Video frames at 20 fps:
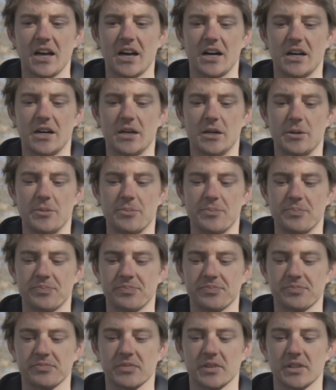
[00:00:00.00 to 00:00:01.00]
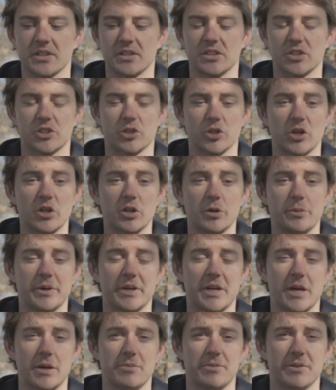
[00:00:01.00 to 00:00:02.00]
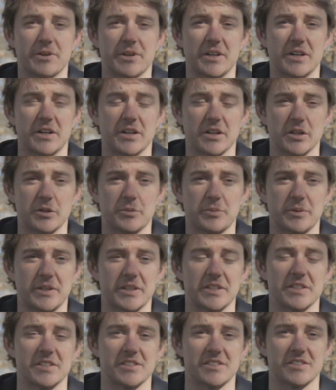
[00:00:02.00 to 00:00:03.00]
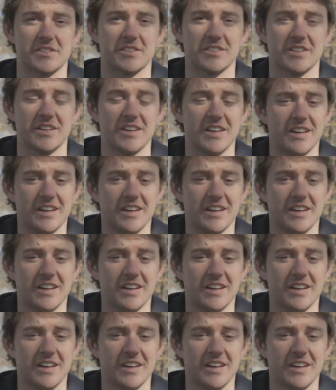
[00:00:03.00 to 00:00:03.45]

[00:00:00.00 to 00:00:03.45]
The struggle became very hard because